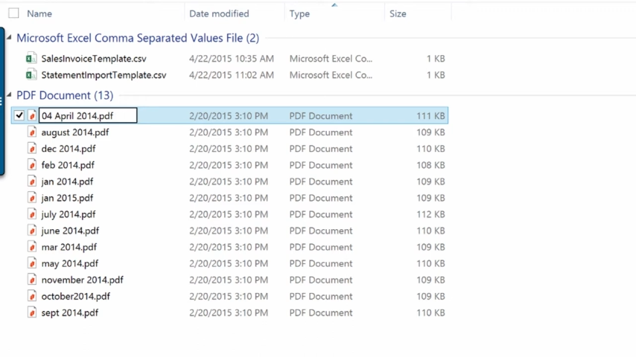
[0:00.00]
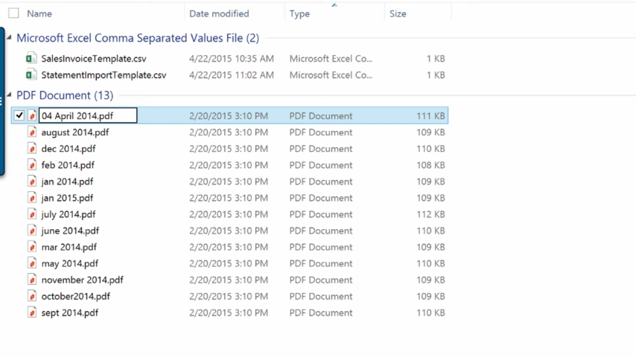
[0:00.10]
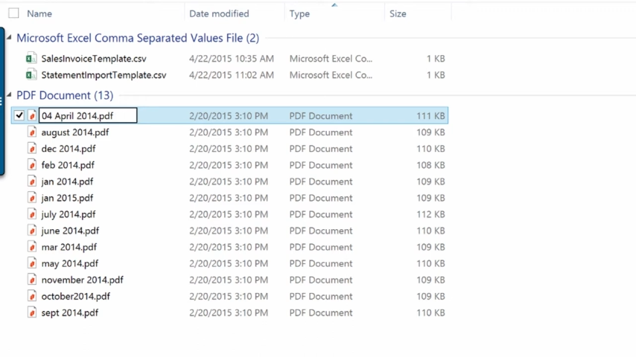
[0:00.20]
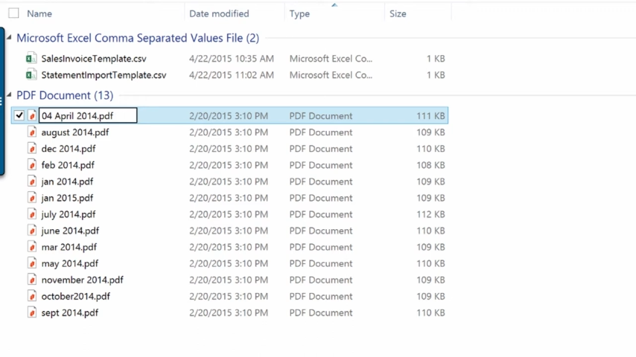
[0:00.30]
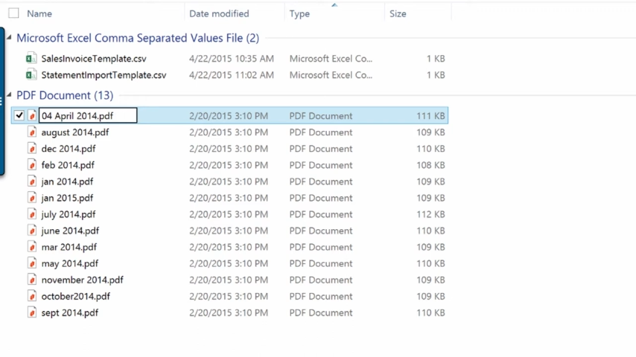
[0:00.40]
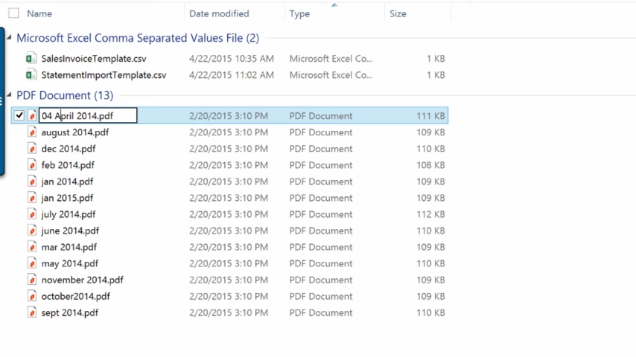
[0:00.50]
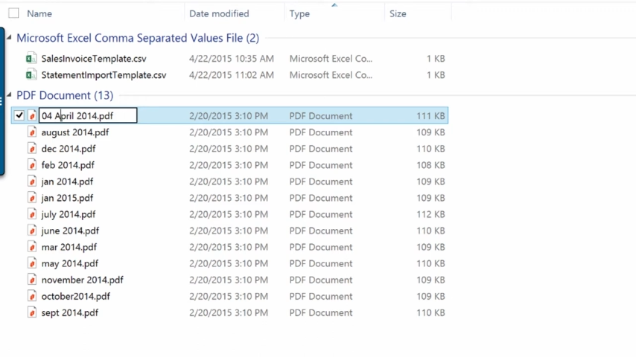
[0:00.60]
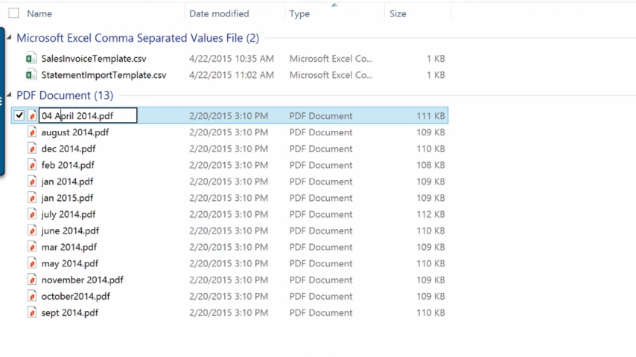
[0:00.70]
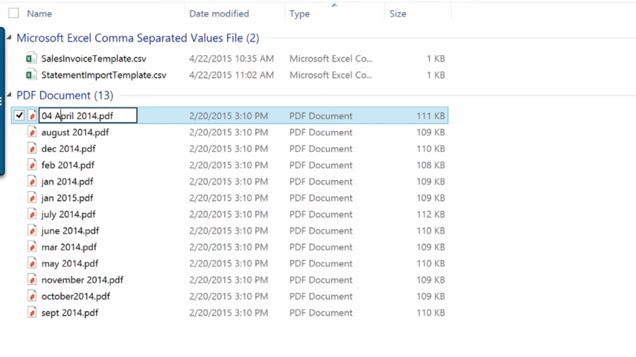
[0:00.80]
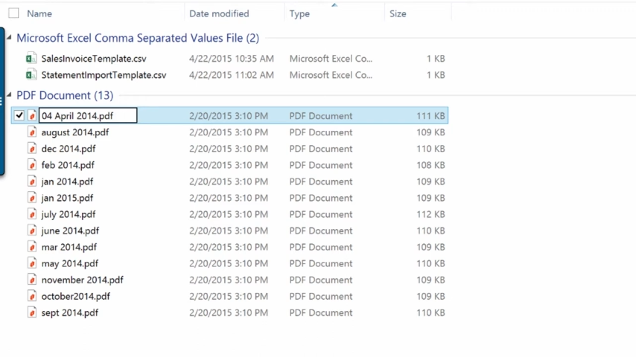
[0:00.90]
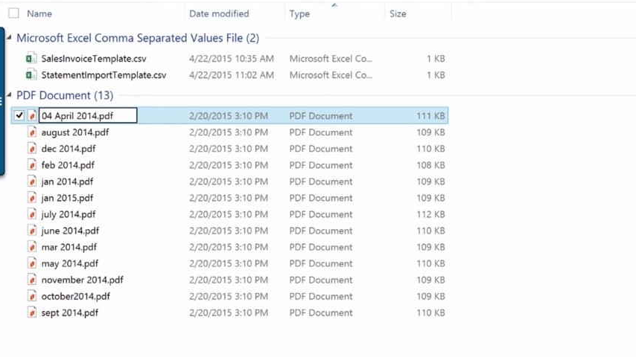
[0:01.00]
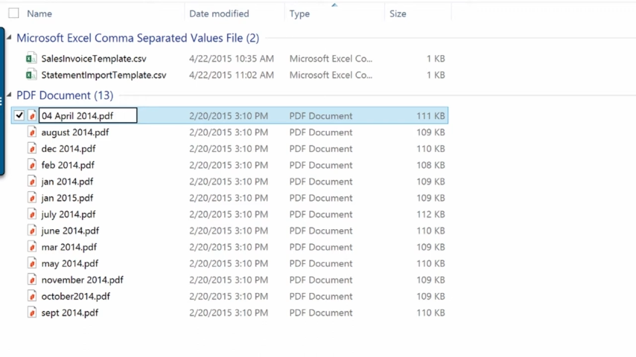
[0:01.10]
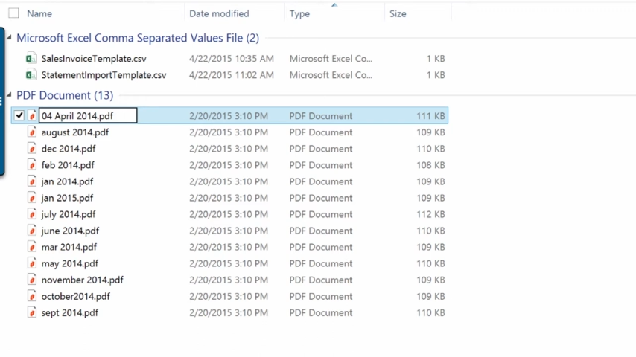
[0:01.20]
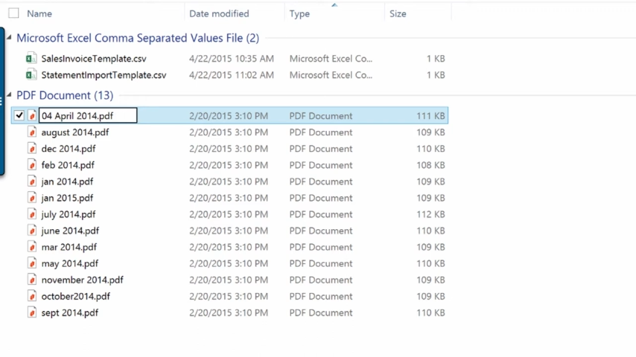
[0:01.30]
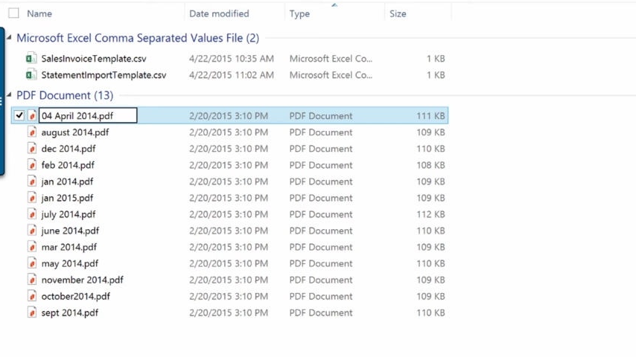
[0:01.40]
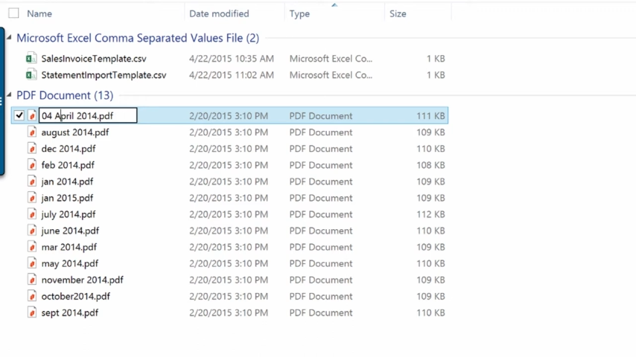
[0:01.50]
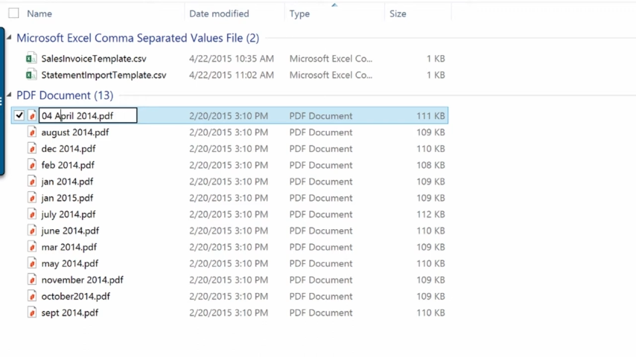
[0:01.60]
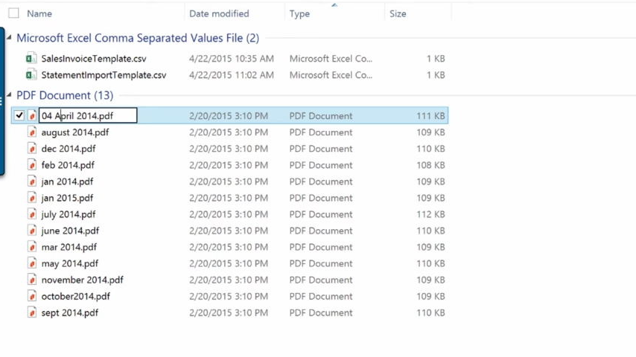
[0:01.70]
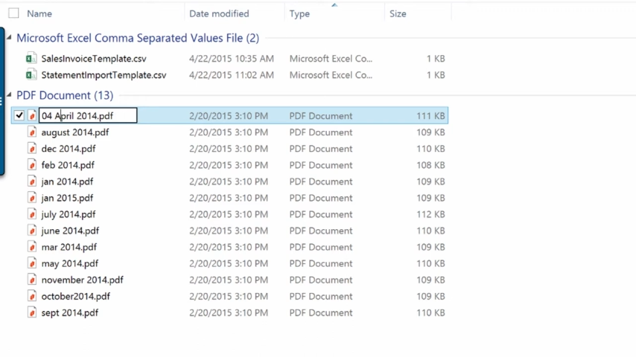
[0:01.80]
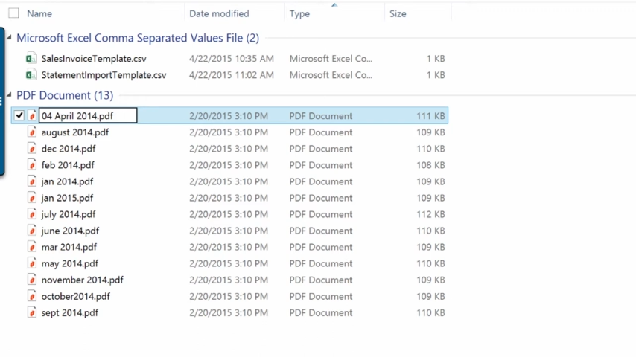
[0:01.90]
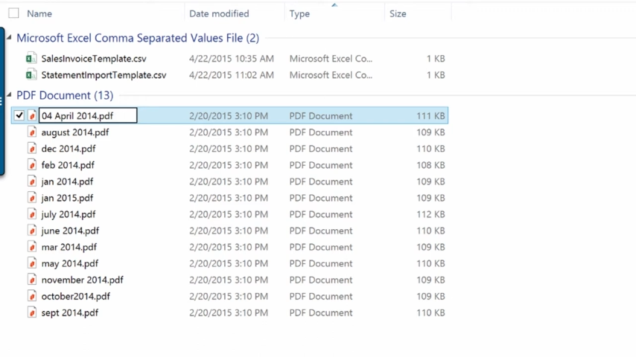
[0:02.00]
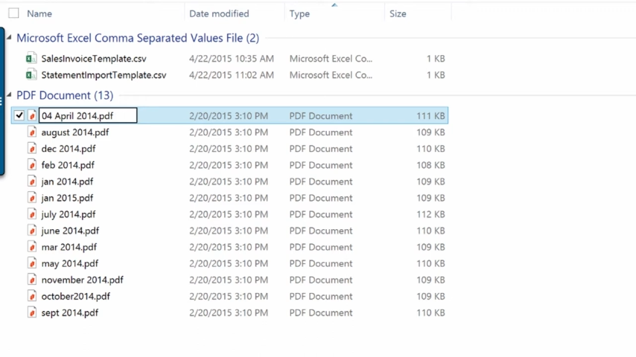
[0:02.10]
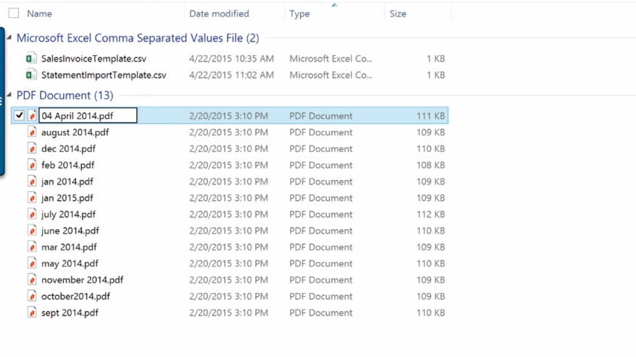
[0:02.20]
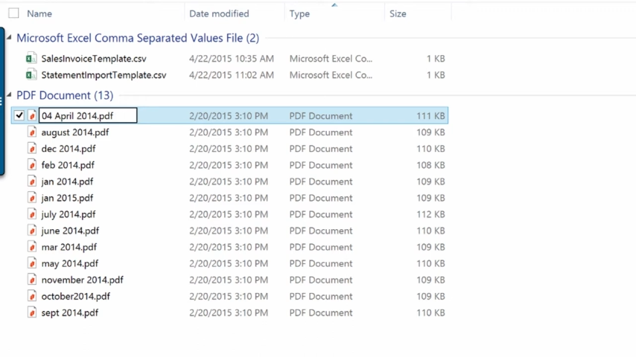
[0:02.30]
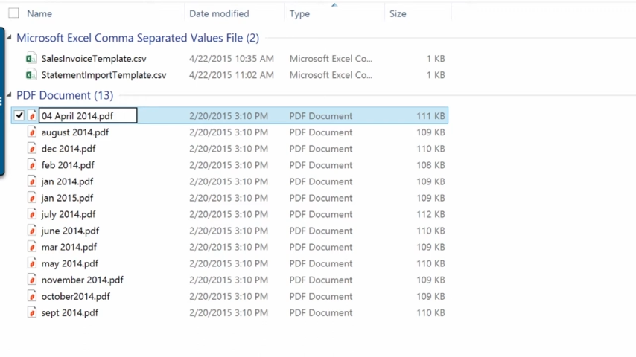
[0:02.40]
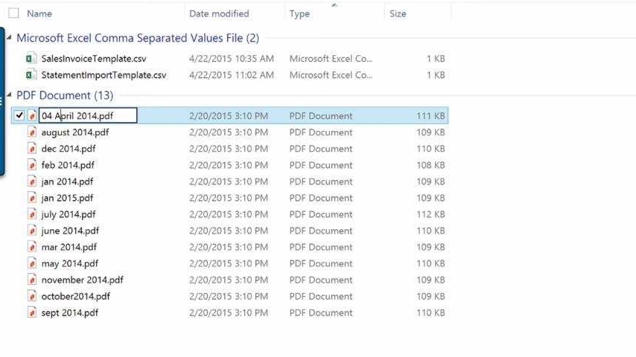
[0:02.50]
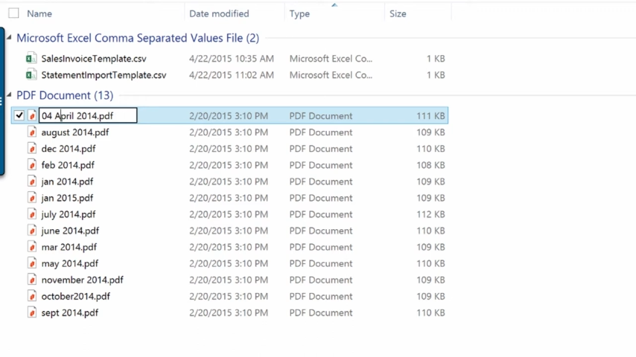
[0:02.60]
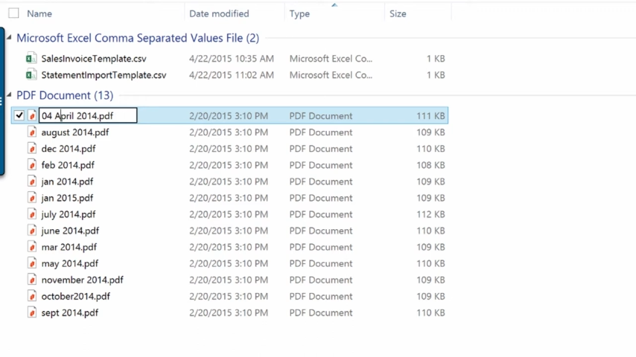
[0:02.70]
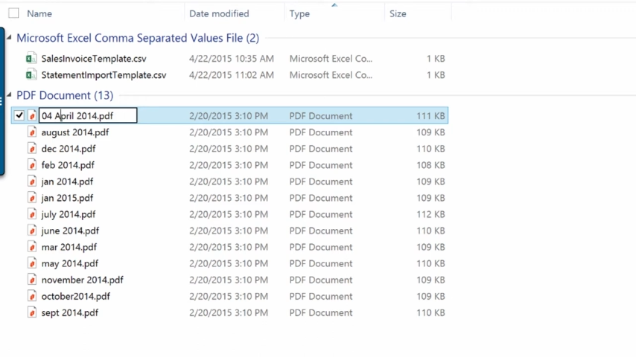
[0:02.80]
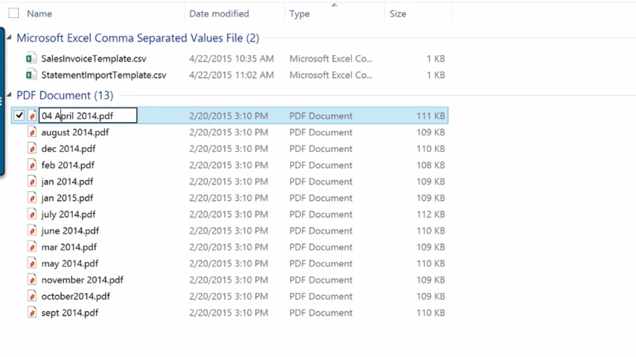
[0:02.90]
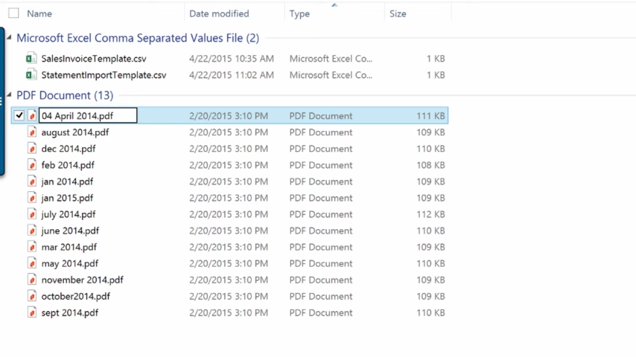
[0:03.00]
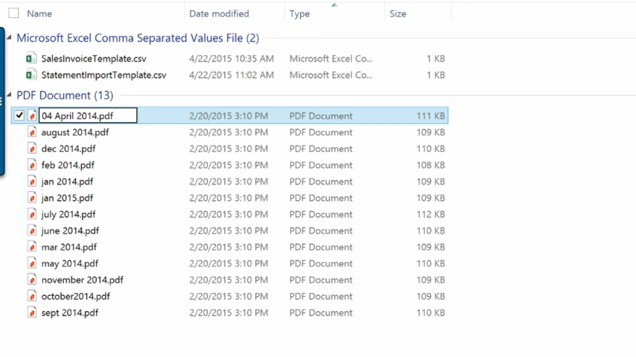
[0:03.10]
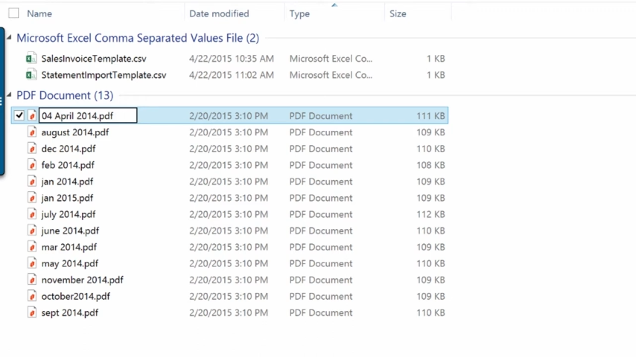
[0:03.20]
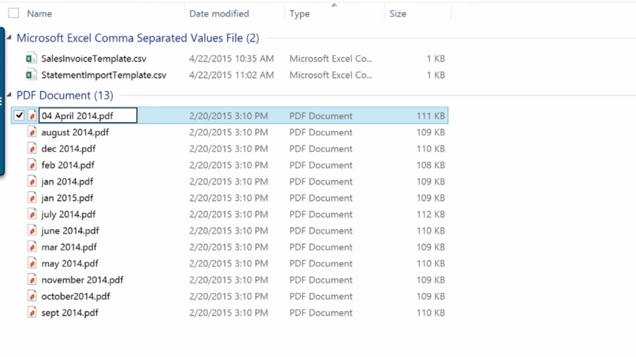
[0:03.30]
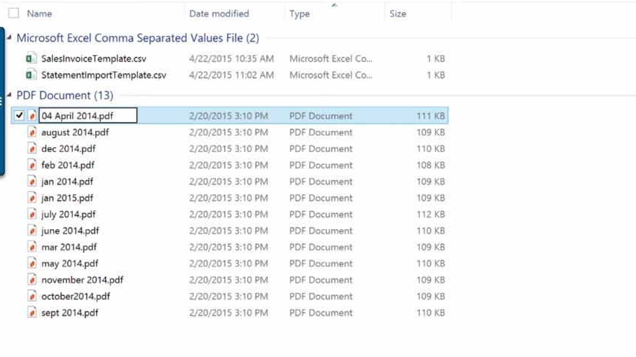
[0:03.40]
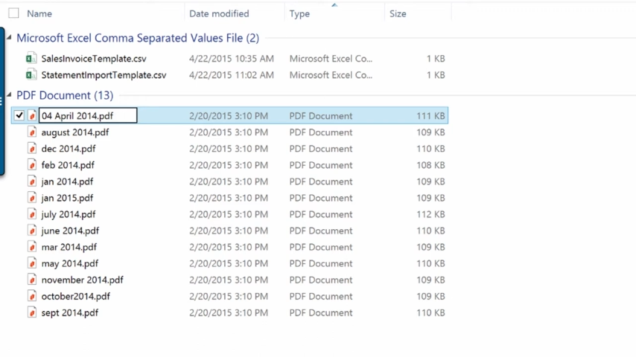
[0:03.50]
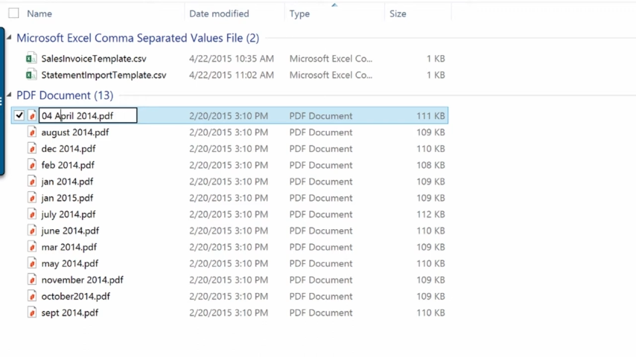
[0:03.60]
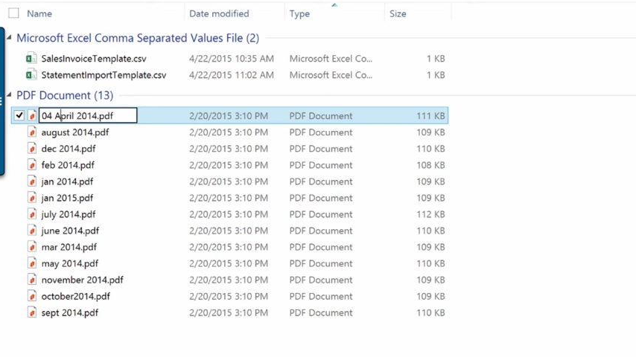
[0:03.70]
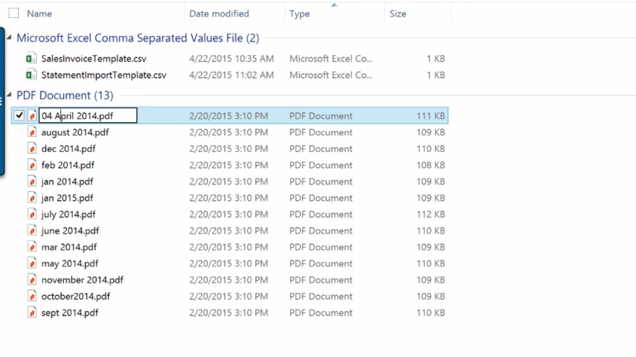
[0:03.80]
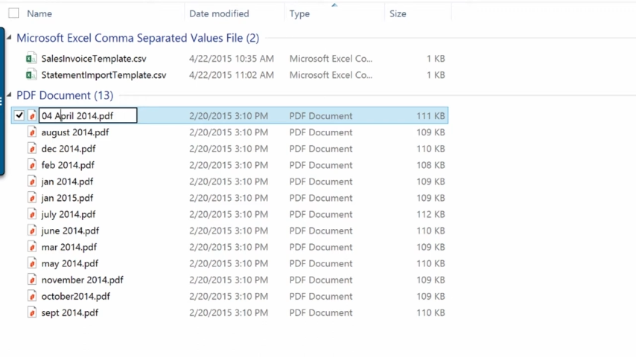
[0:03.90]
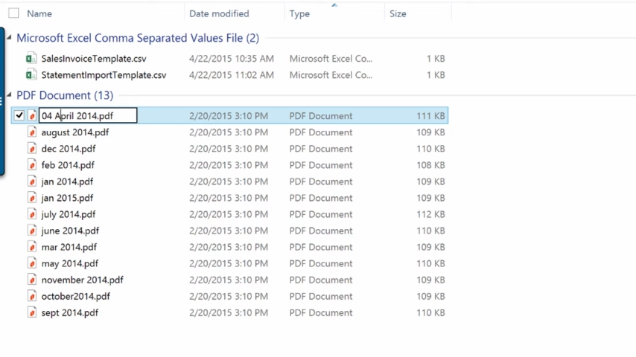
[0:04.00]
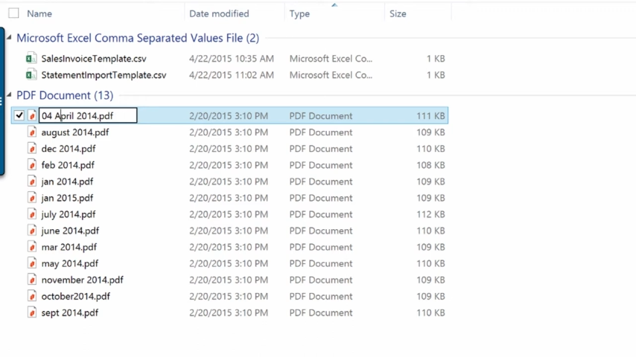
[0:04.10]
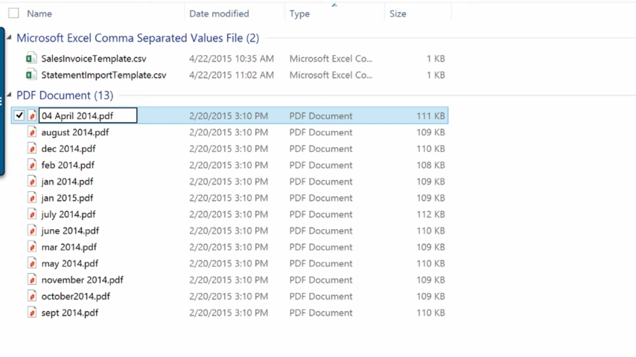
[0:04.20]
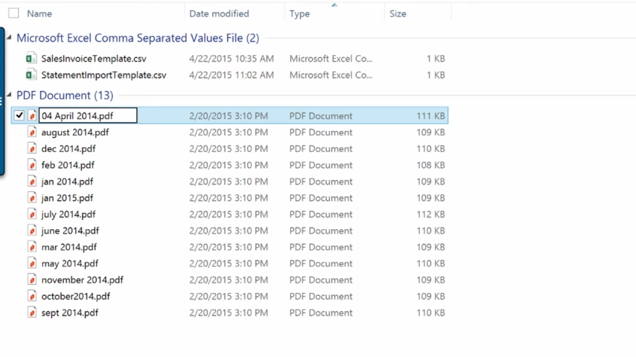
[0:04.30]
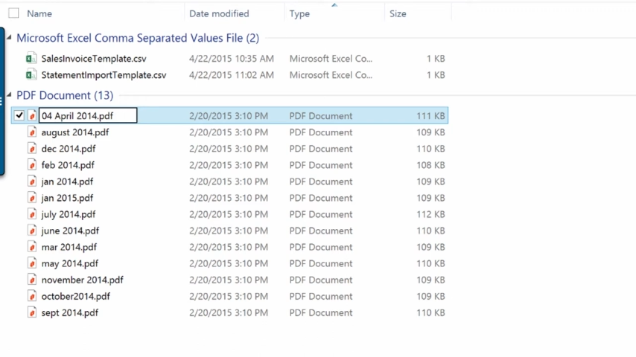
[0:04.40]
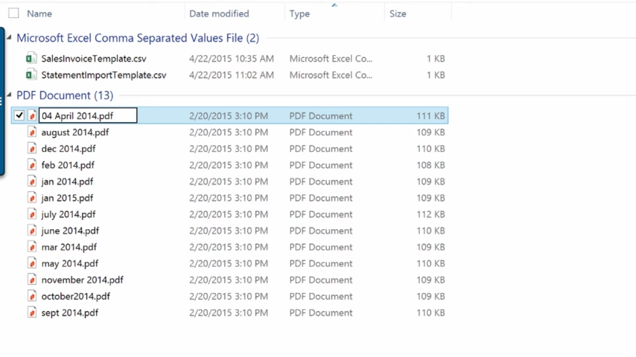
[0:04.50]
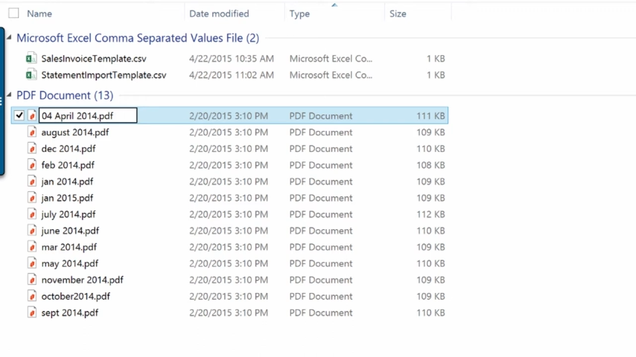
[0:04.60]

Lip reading: (no speaker visible)